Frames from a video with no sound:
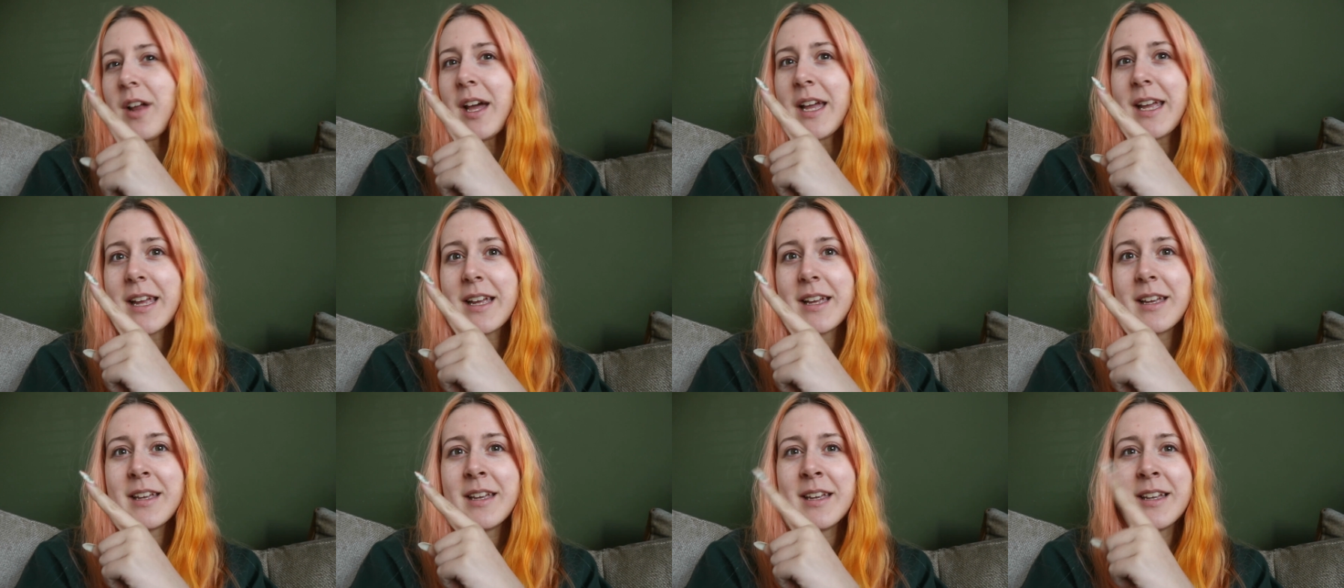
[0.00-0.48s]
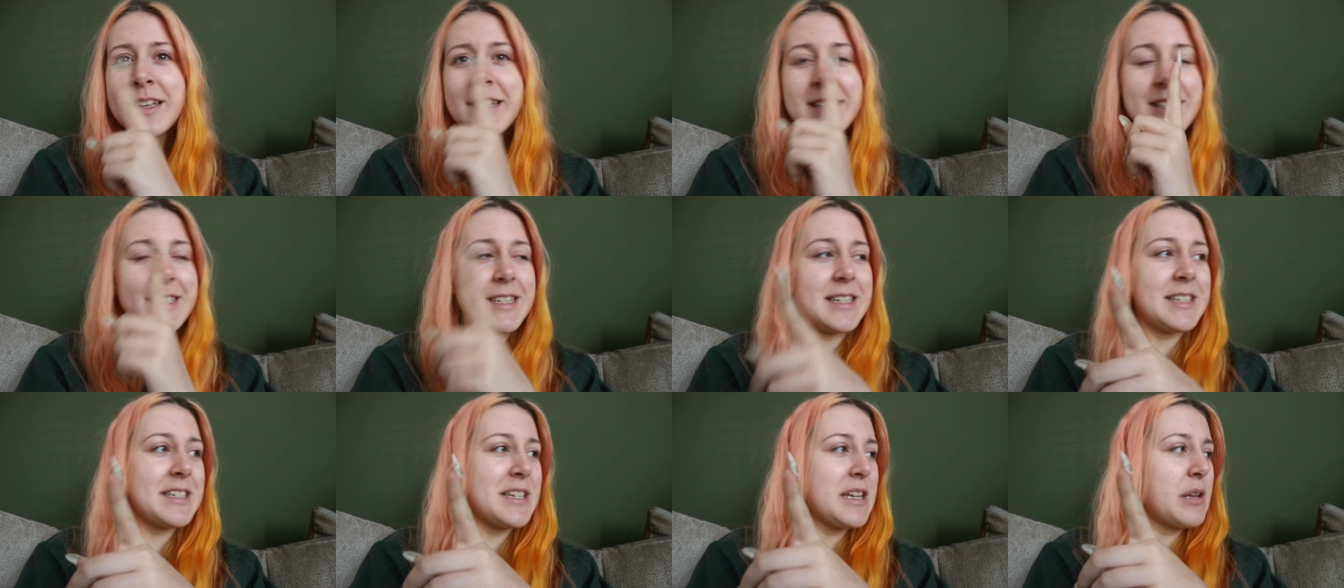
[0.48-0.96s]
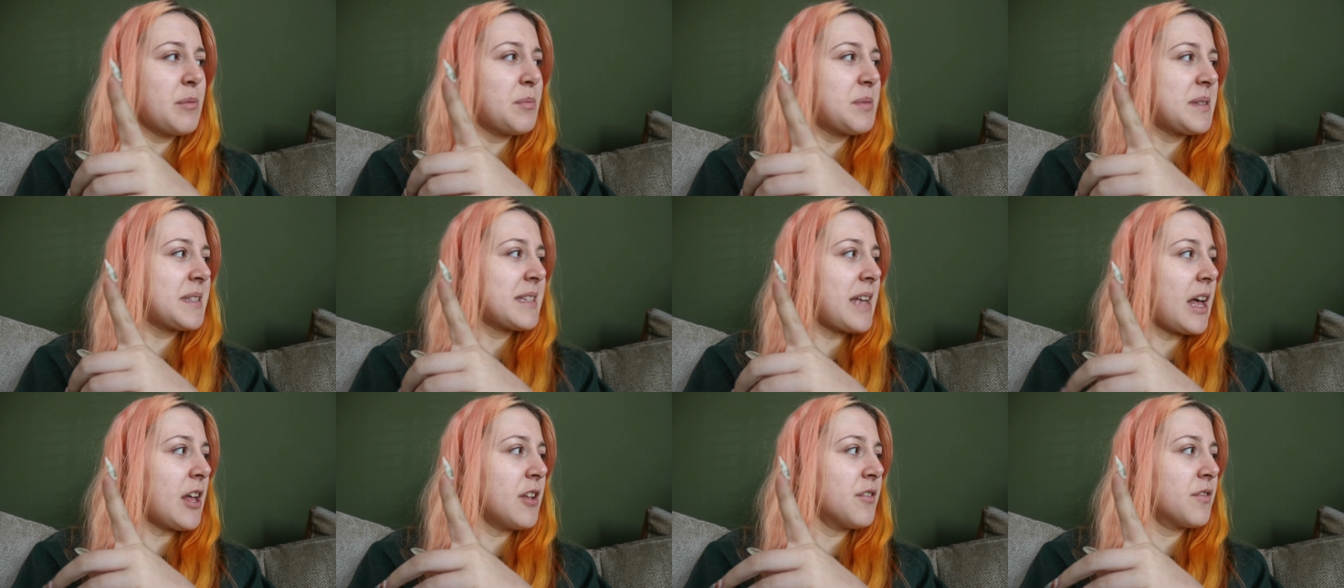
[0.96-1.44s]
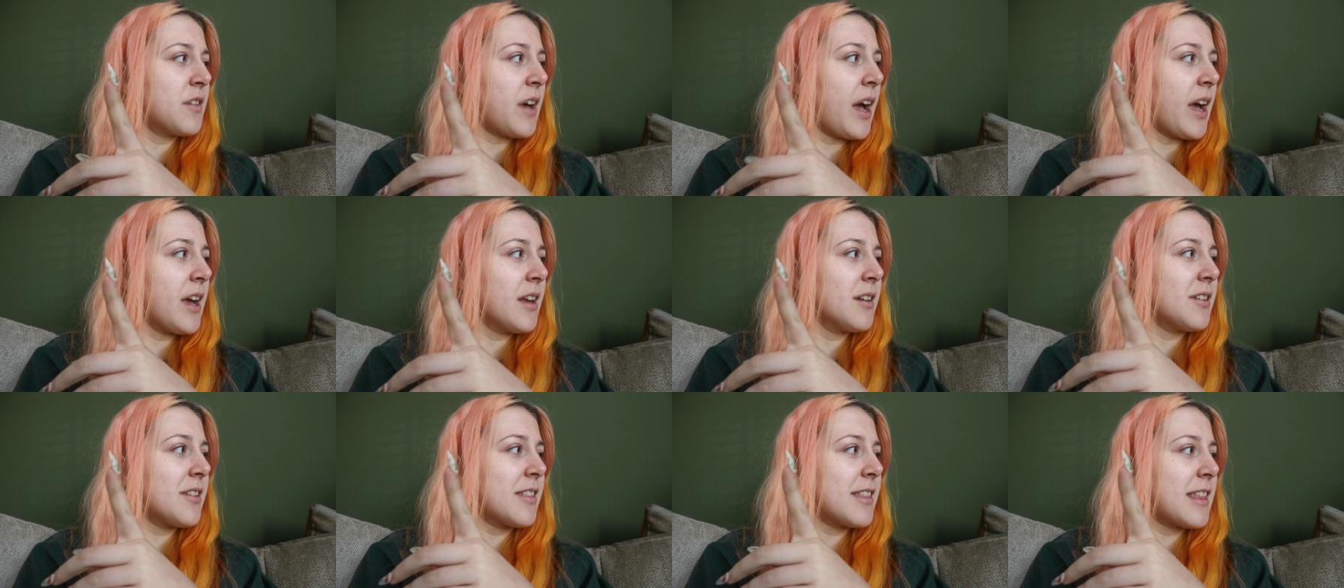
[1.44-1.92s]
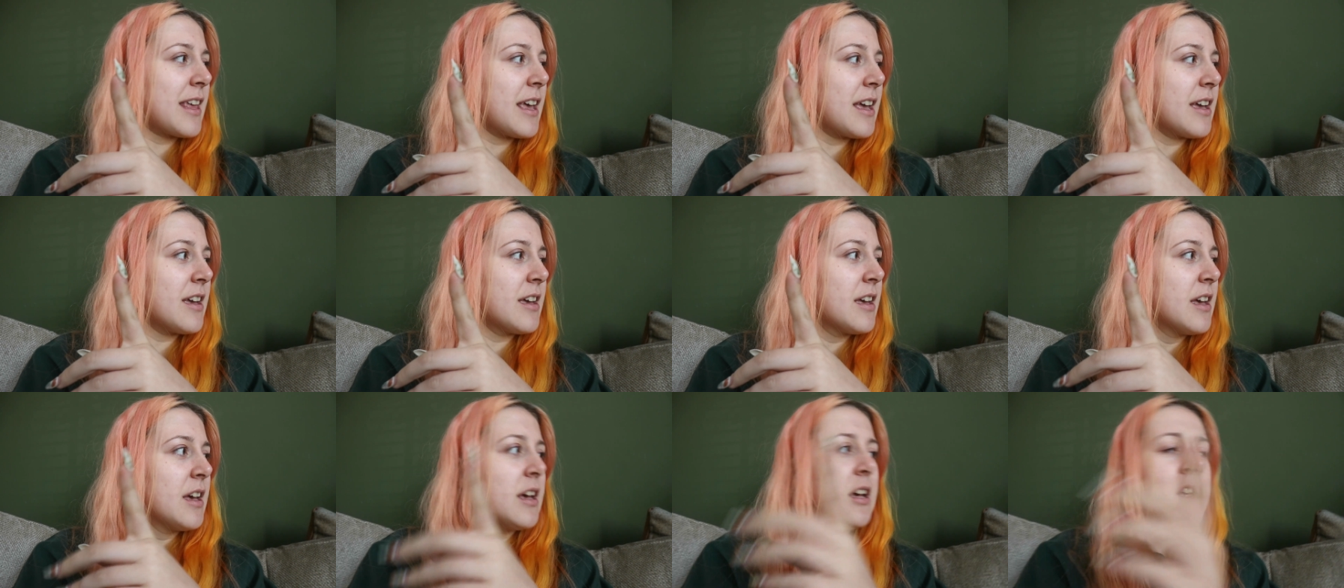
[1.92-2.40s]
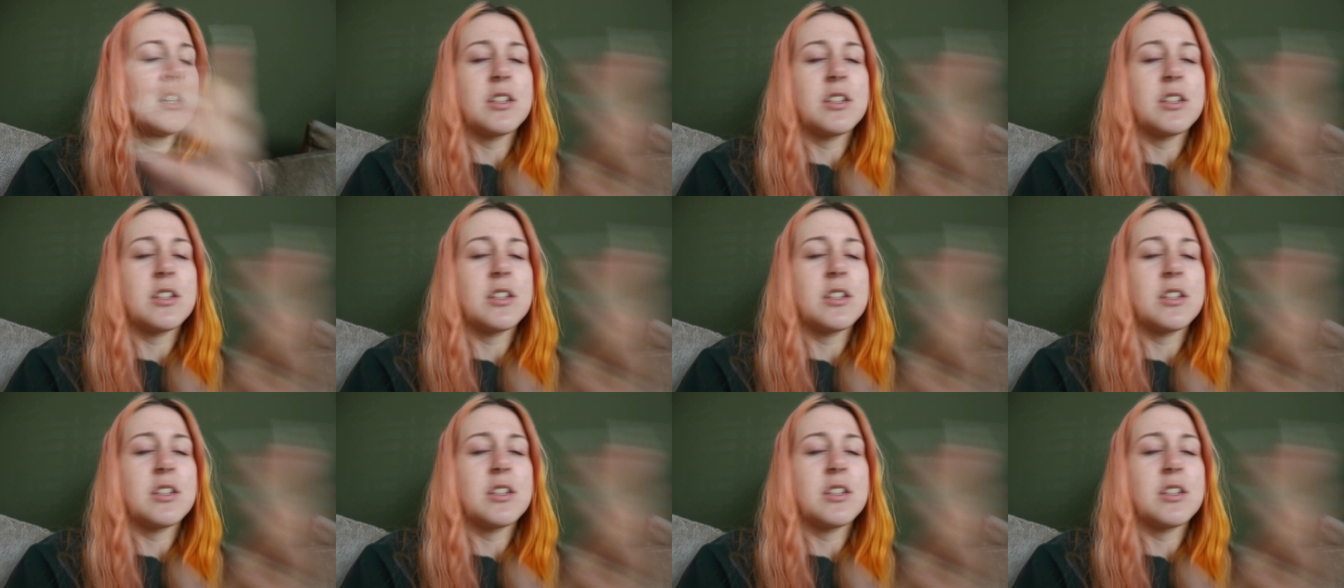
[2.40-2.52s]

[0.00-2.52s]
like, he did it himself kind of thing. Mm-hmm.